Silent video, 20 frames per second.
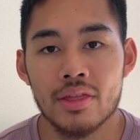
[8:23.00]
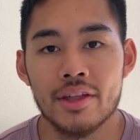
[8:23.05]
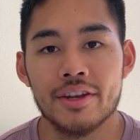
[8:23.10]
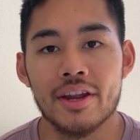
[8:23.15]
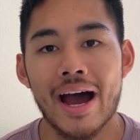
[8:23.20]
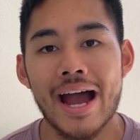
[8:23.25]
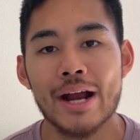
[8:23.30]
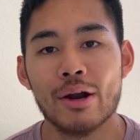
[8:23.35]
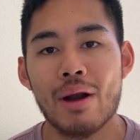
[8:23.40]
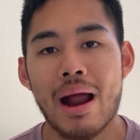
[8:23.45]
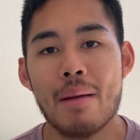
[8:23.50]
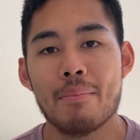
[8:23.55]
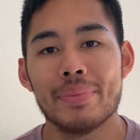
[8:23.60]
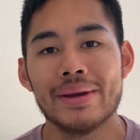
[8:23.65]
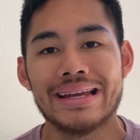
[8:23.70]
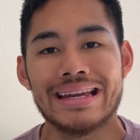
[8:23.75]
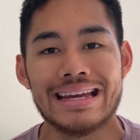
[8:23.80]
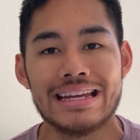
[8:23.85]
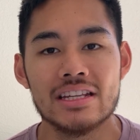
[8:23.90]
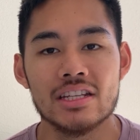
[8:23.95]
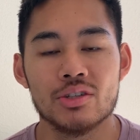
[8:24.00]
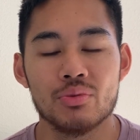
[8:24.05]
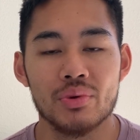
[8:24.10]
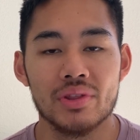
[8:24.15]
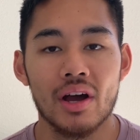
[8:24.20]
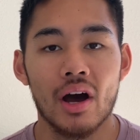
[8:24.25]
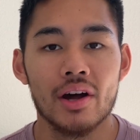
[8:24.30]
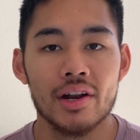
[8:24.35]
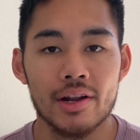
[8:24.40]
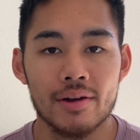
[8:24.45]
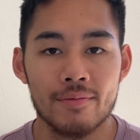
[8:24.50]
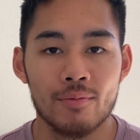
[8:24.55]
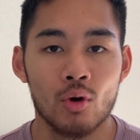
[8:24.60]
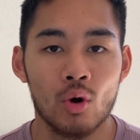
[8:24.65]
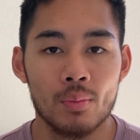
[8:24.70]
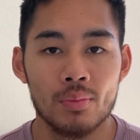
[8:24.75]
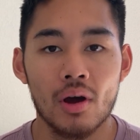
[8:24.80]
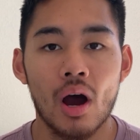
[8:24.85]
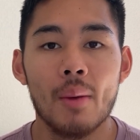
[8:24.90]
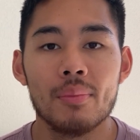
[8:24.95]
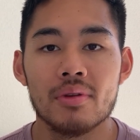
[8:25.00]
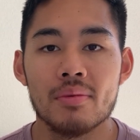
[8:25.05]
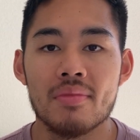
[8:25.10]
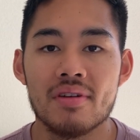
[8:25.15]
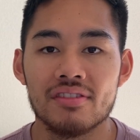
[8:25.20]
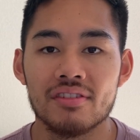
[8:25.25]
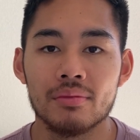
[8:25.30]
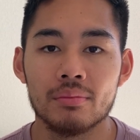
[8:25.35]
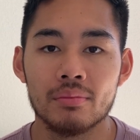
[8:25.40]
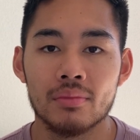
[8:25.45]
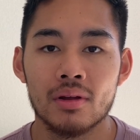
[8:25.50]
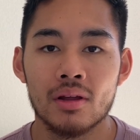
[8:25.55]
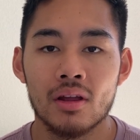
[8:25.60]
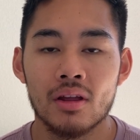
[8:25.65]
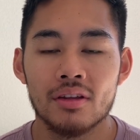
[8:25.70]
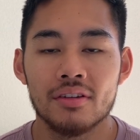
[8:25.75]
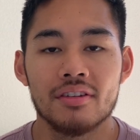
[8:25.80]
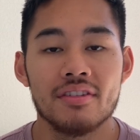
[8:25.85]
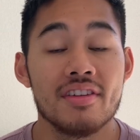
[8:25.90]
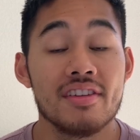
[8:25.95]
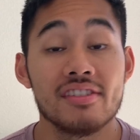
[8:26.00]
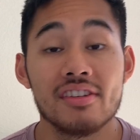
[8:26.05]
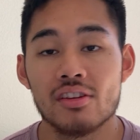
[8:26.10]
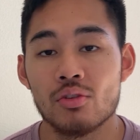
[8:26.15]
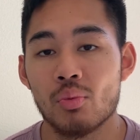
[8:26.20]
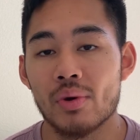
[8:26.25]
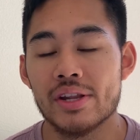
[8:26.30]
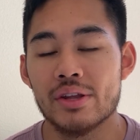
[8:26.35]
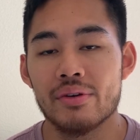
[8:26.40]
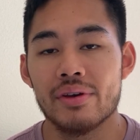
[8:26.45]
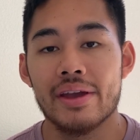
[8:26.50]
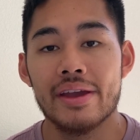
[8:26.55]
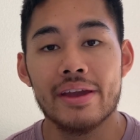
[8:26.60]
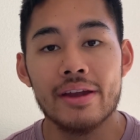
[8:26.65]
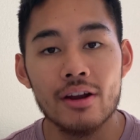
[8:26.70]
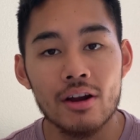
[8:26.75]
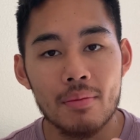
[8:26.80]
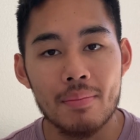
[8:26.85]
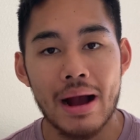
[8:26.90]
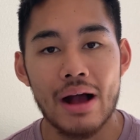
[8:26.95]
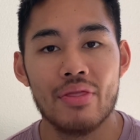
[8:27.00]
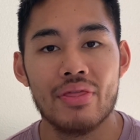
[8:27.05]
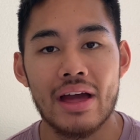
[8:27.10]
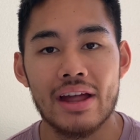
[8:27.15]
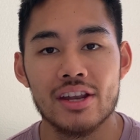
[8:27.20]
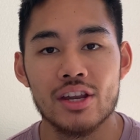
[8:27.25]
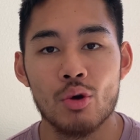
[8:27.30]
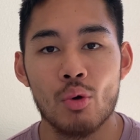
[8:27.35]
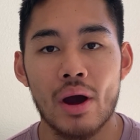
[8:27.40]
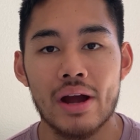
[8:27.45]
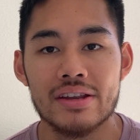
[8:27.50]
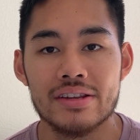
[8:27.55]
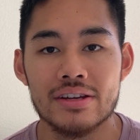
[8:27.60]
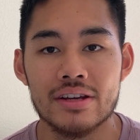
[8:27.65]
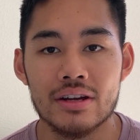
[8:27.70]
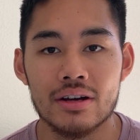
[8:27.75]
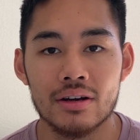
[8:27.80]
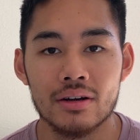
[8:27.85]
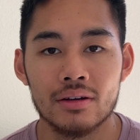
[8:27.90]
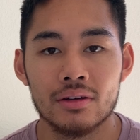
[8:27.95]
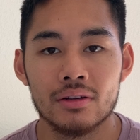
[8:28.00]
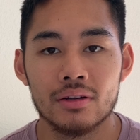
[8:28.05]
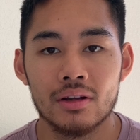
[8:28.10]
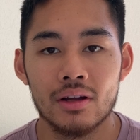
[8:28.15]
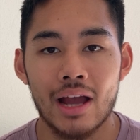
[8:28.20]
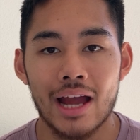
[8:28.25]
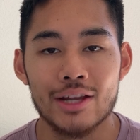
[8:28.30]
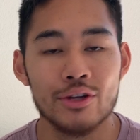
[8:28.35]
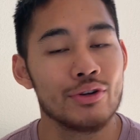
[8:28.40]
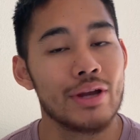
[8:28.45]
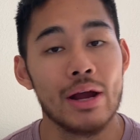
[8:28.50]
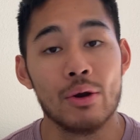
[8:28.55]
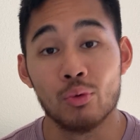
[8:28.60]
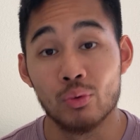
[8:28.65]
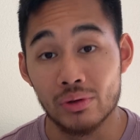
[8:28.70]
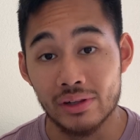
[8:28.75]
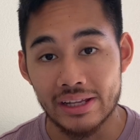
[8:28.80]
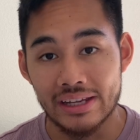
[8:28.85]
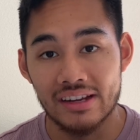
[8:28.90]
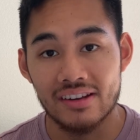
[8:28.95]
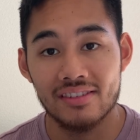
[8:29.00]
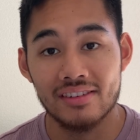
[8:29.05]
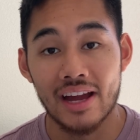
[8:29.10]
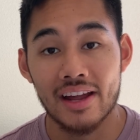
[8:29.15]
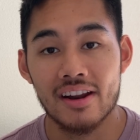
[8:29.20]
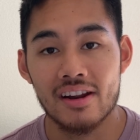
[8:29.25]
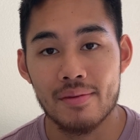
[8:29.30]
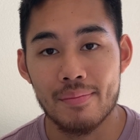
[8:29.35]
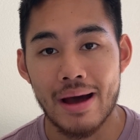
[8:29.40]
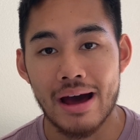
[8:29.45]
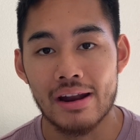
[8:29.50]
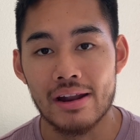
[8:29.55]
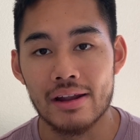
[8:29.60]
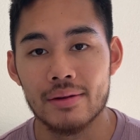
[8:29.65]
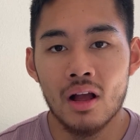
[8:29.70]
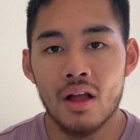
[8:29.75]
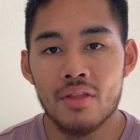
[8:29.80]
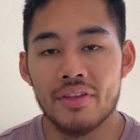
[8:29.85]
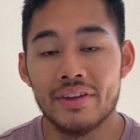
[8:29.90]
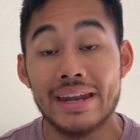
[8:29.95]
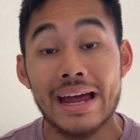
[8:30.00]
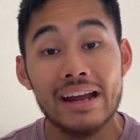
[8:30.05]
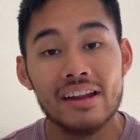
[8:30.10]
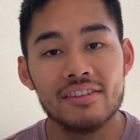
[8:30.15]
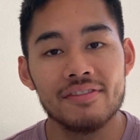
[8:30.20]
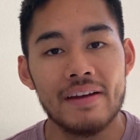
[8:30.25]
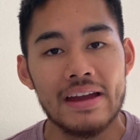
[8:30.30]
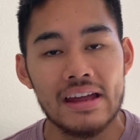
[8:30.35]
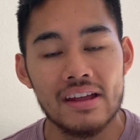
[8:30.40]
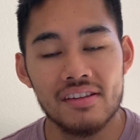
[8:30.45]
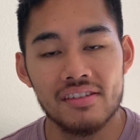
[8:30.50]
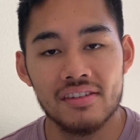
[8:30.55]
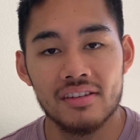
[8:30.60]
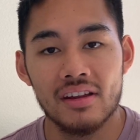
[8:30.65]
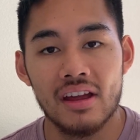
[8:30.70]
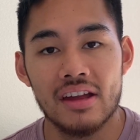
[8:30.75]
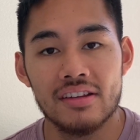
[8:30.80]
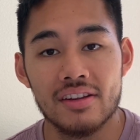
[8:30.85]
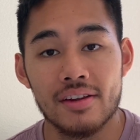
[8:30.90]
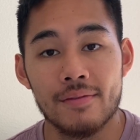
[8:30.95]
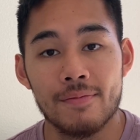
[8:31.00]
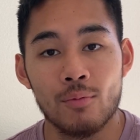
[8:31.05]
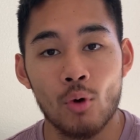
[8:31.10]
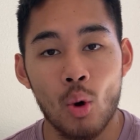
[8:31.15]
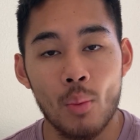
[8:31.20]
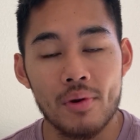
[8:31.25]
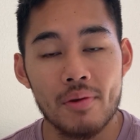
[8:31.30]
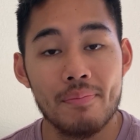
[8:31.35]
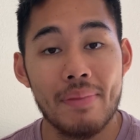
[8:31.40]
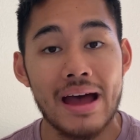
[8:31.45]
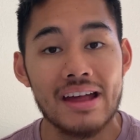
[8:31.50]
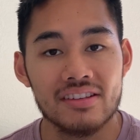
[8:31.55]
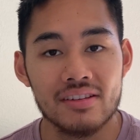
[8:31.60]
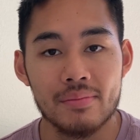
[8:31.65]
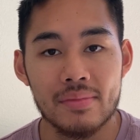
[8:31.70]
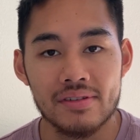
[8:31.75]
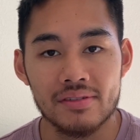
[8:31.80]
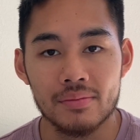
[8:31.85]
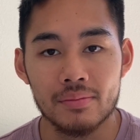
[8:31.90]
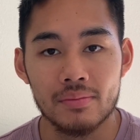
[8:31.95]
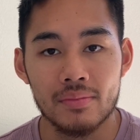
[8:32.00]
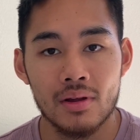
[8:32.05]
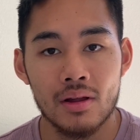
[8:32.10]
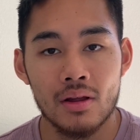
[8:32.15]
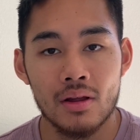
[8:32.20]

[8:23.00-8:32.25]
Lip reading: The diagram begins with uninformed optimism. So this is when you hear about that new idea and you get really excited about it. The next phase is informed pessimism.